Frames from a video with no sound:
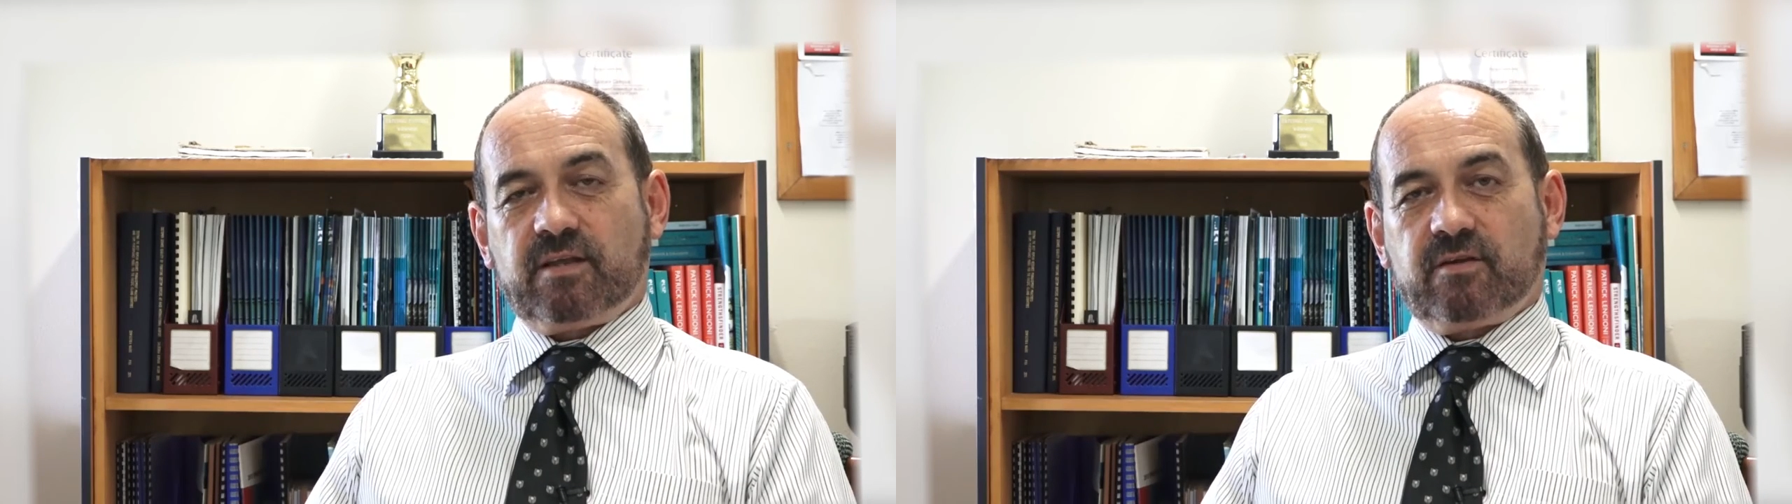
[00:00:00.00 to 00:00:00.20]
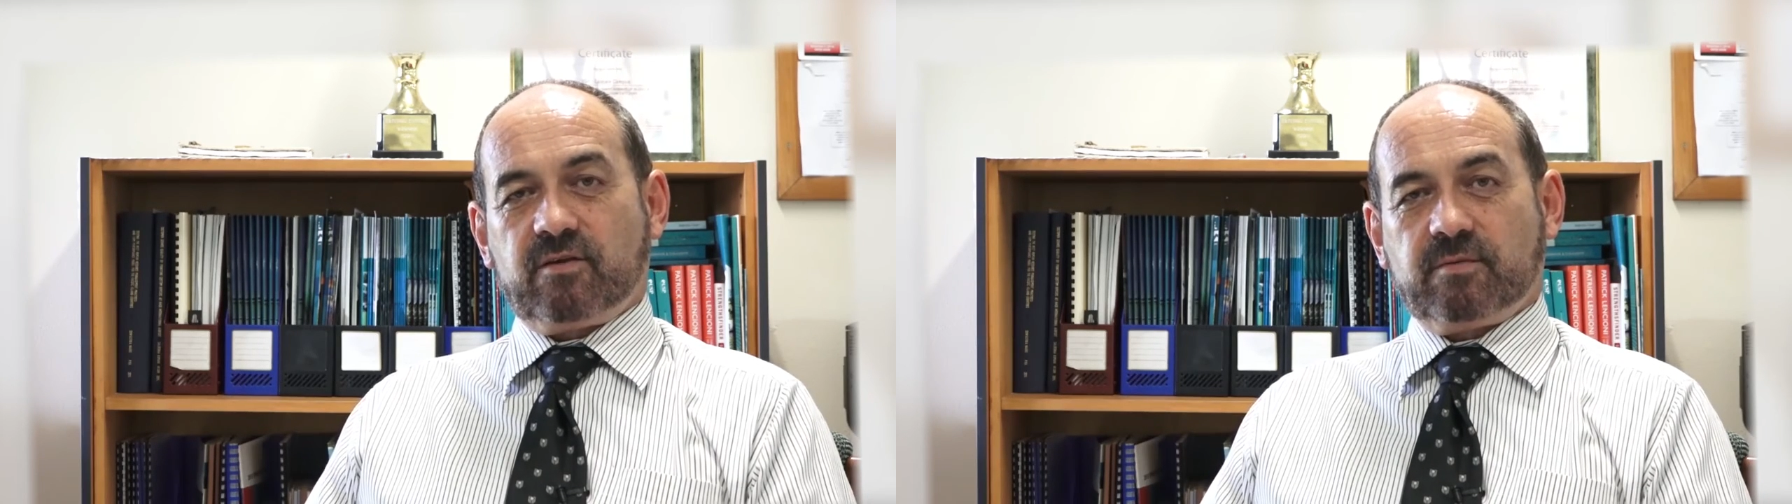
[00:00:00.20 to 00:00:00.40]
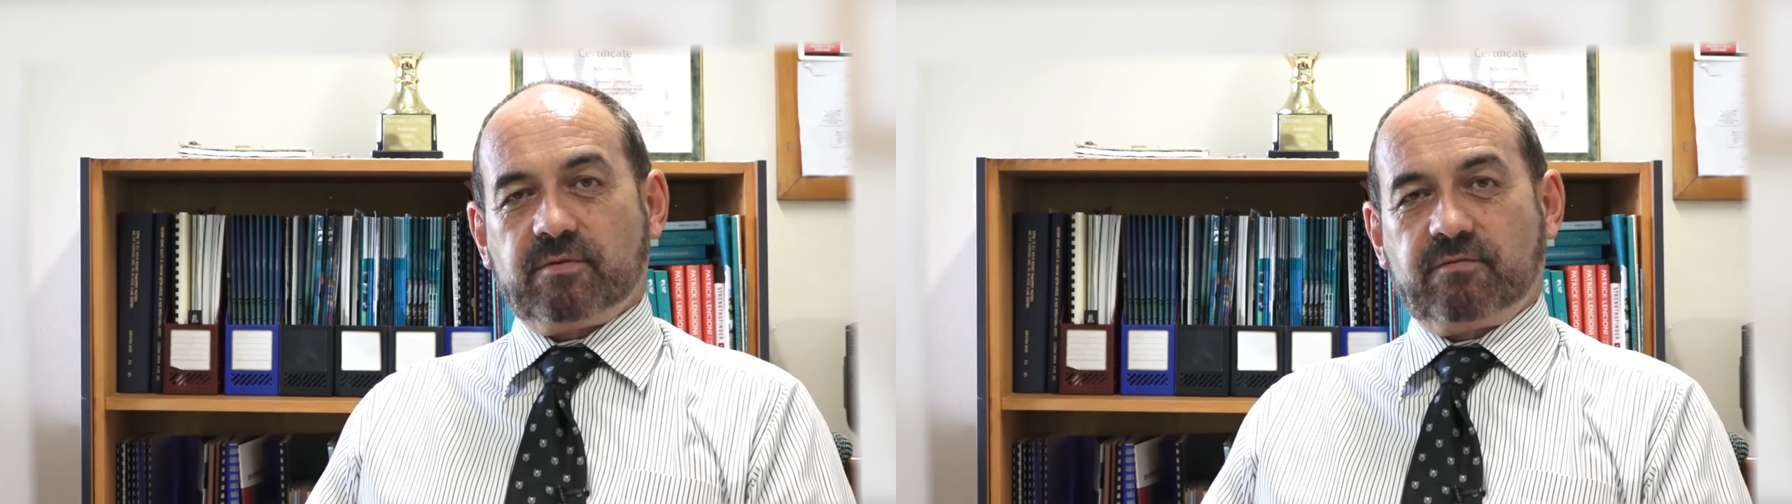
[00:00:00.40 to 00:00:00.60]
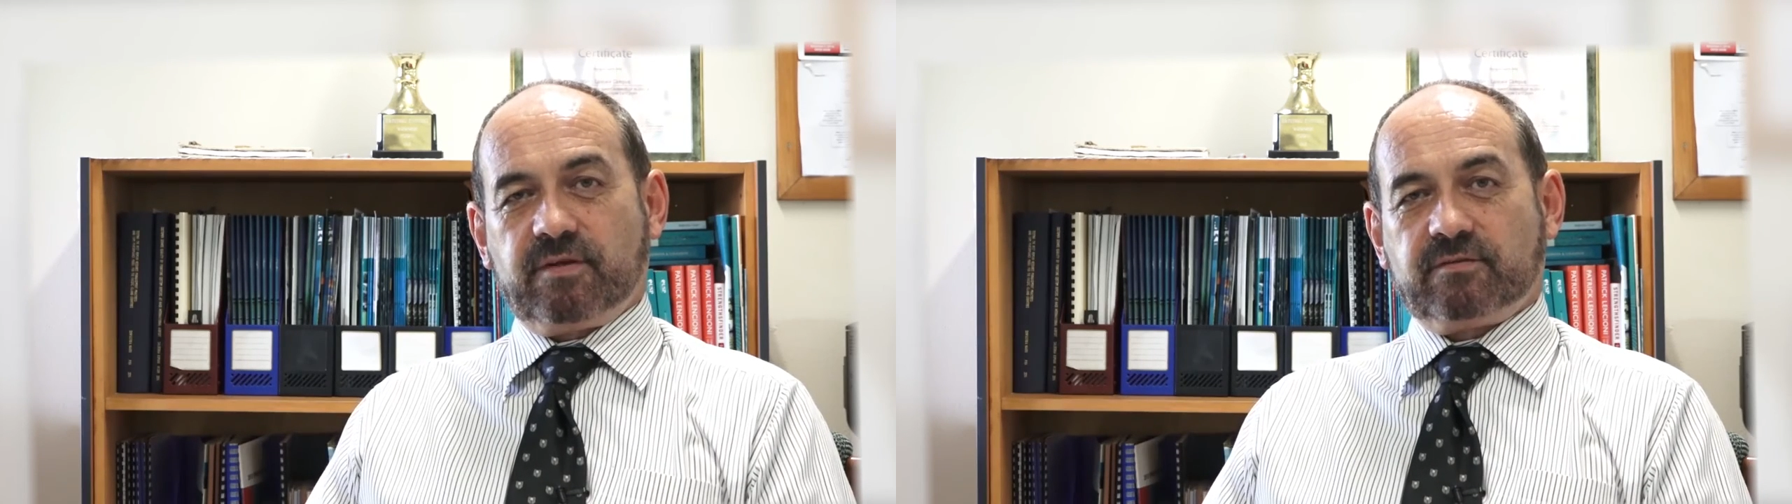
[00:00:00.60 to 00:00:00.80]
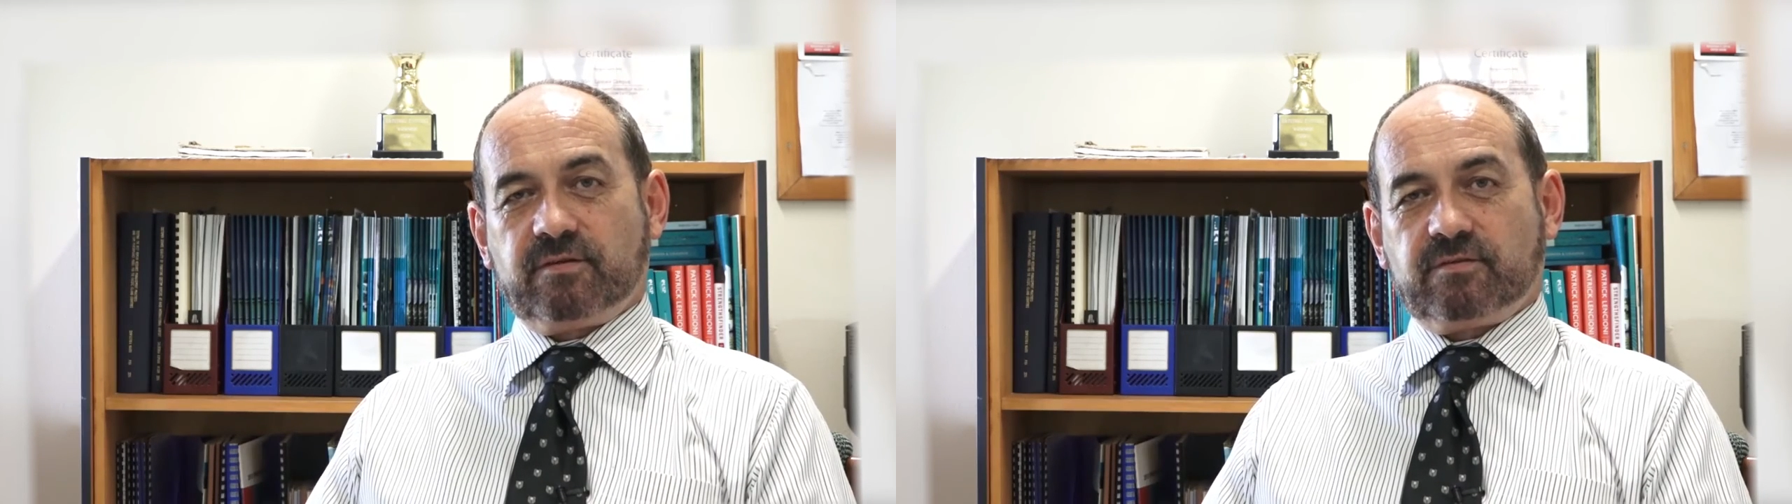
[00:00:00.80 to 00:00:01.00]
and the type of
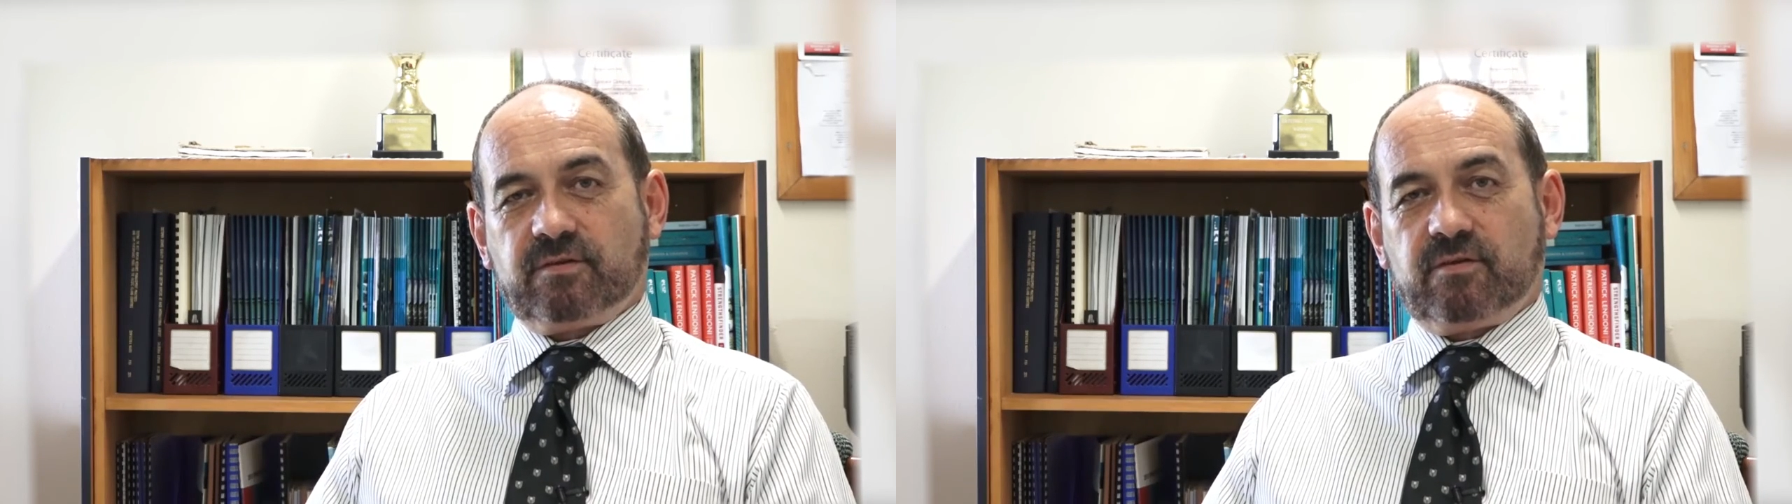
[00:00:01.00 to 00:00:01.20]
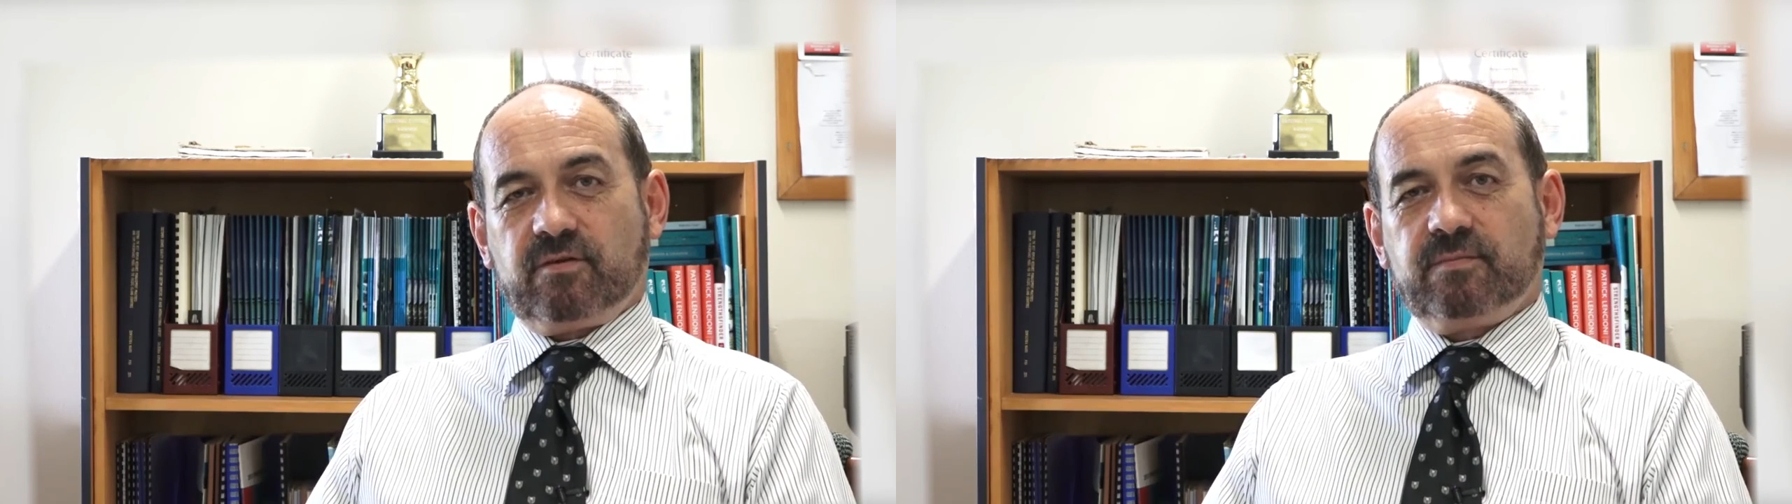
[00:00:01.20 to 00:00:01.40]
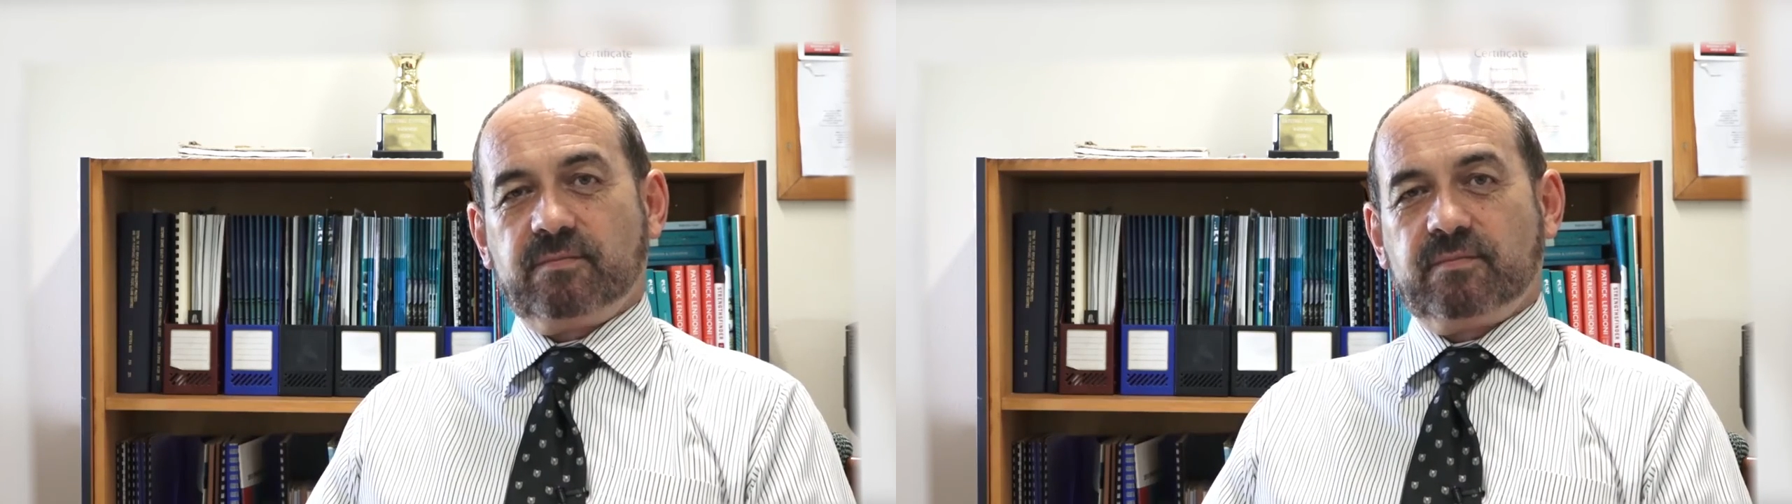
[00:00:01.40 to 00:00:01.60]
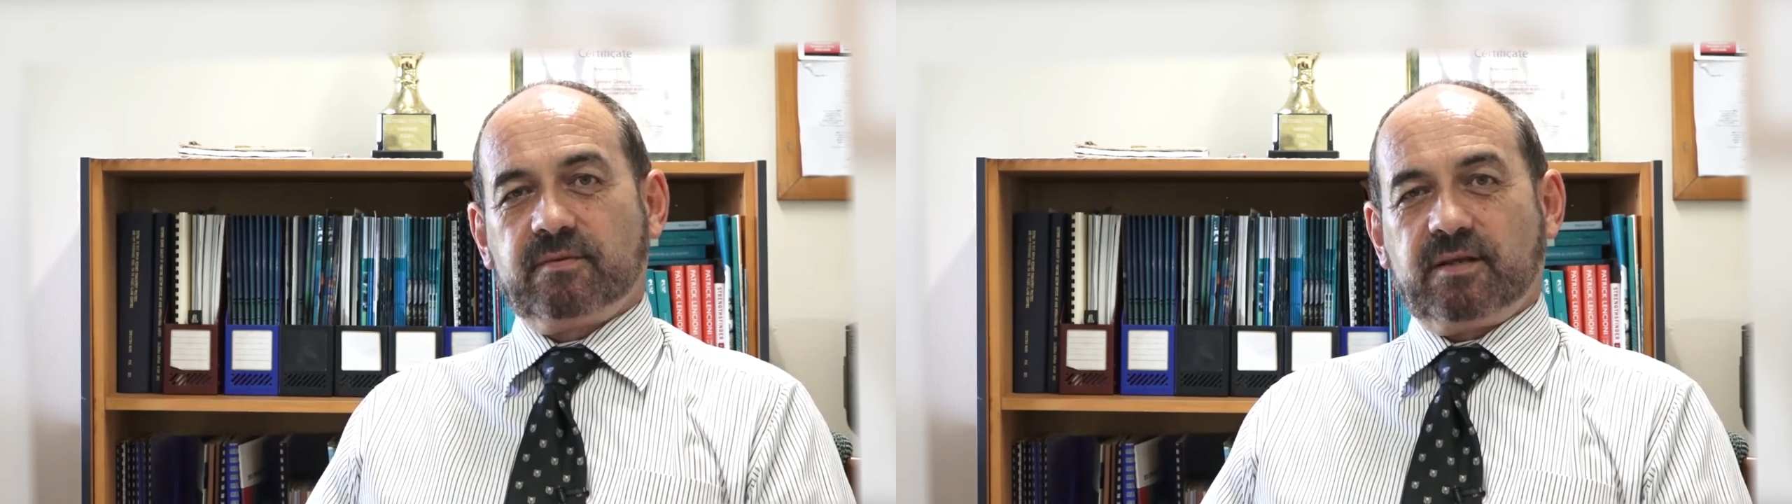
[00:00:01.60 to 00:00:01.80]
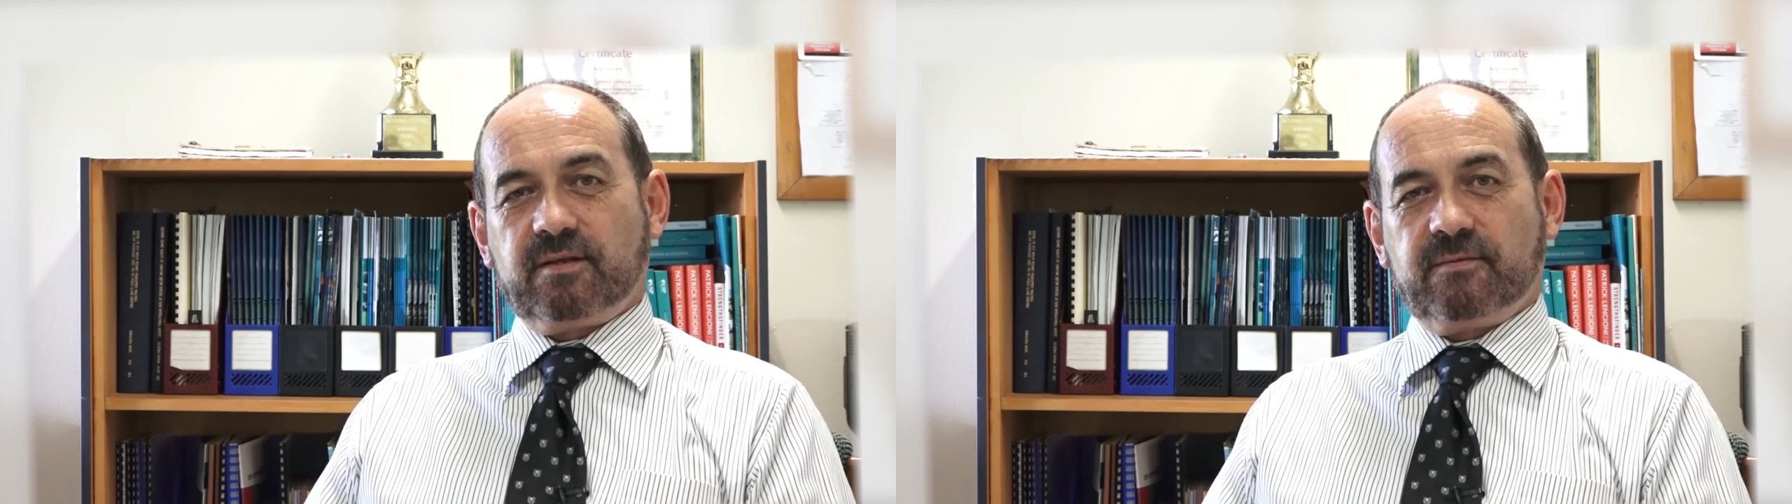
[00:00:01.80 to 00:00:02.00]
offence that's occurred.
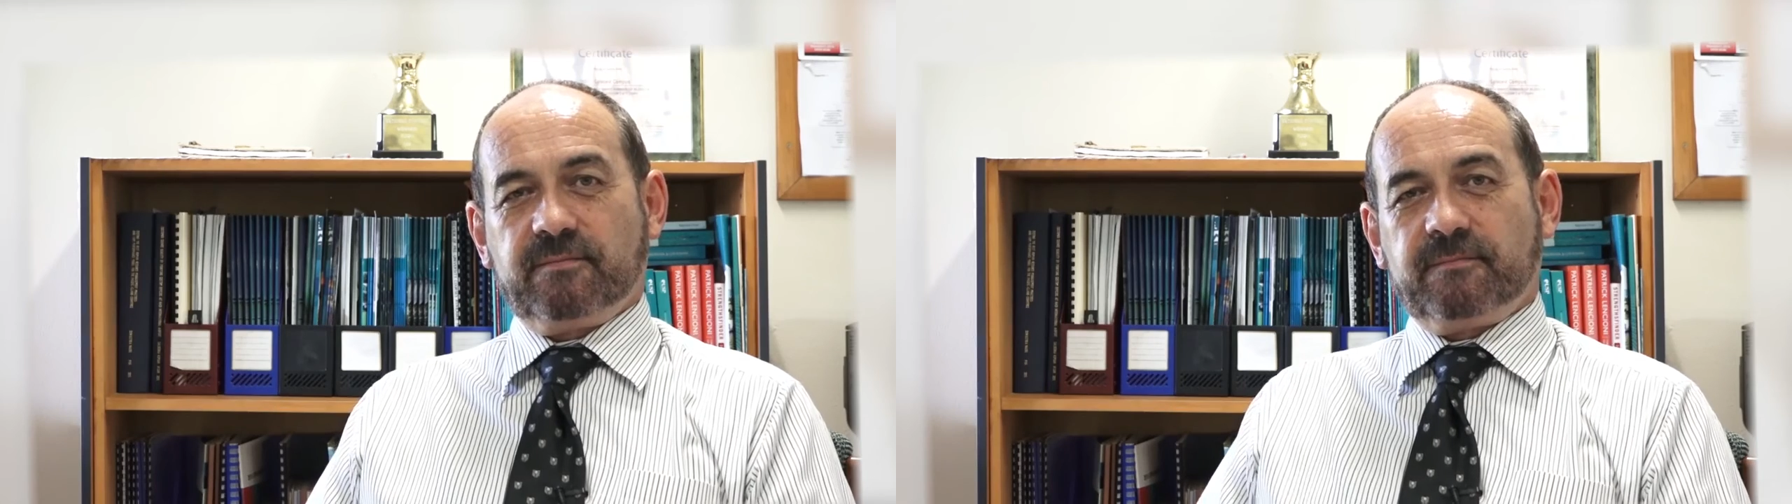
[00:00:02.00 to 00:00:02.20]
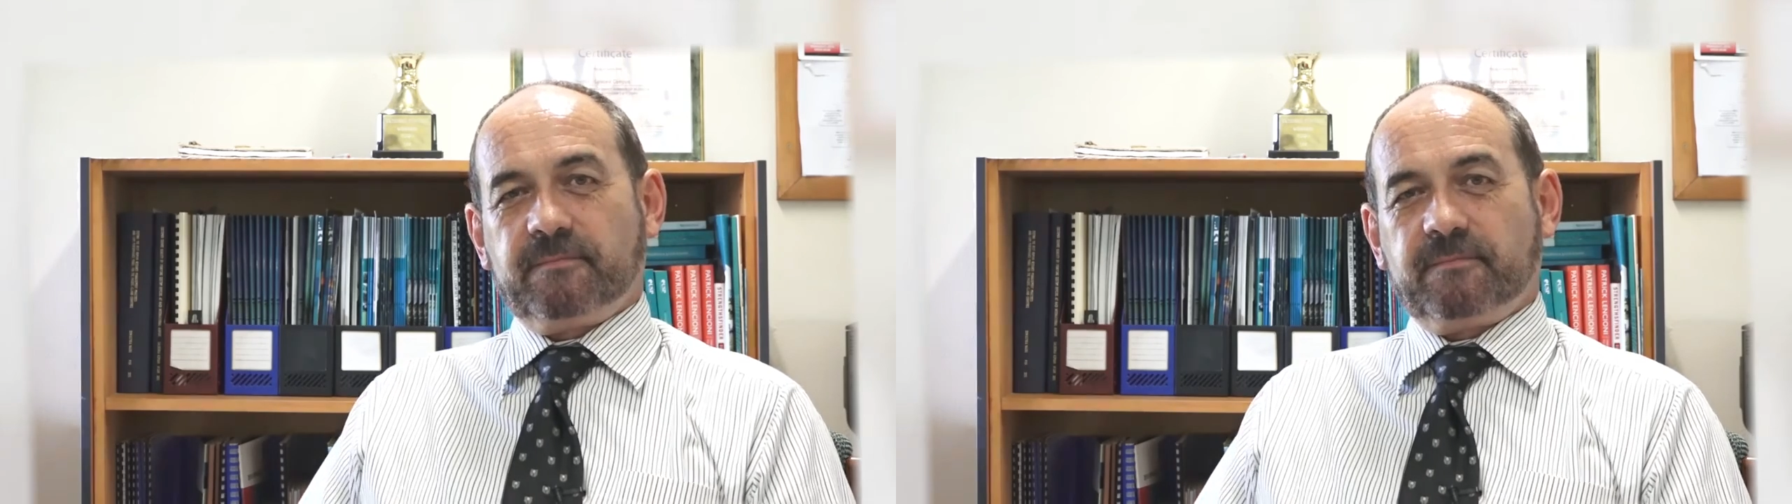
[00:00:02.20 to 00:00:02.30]
Thank you.